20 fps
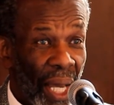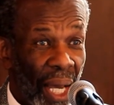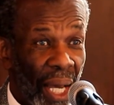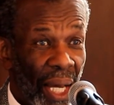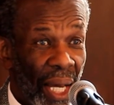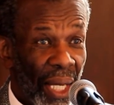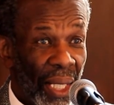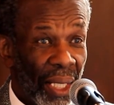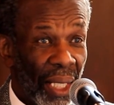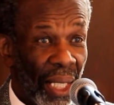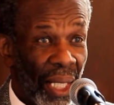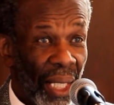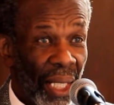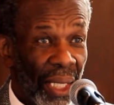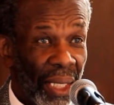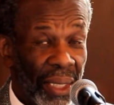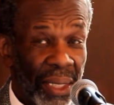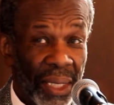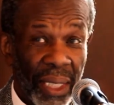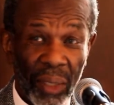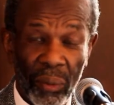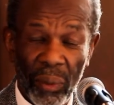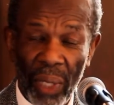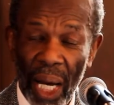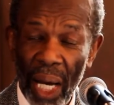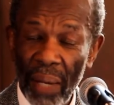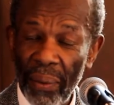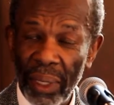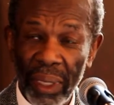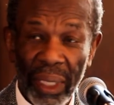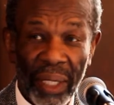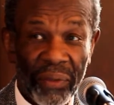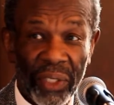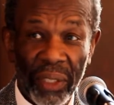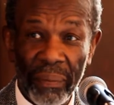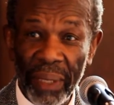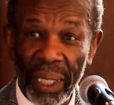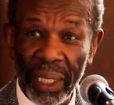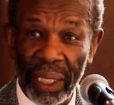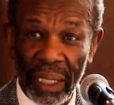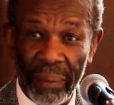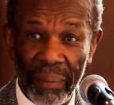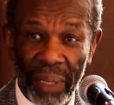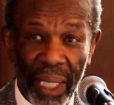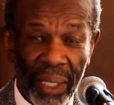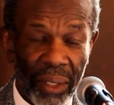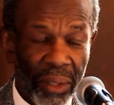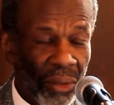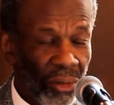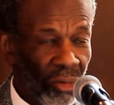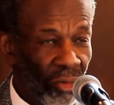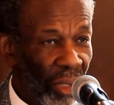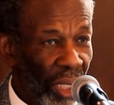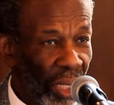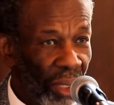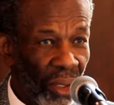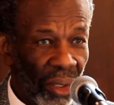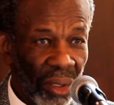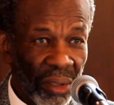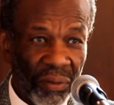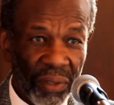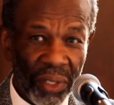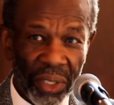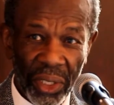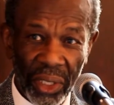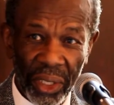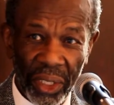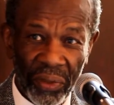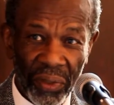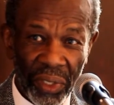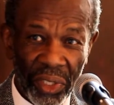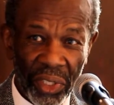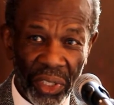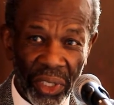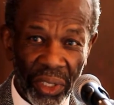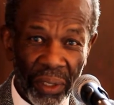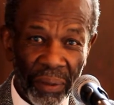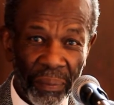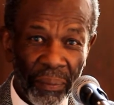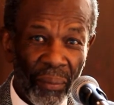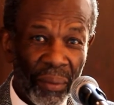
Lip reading: And I said, well, I would love to meet him. I read all of his literature.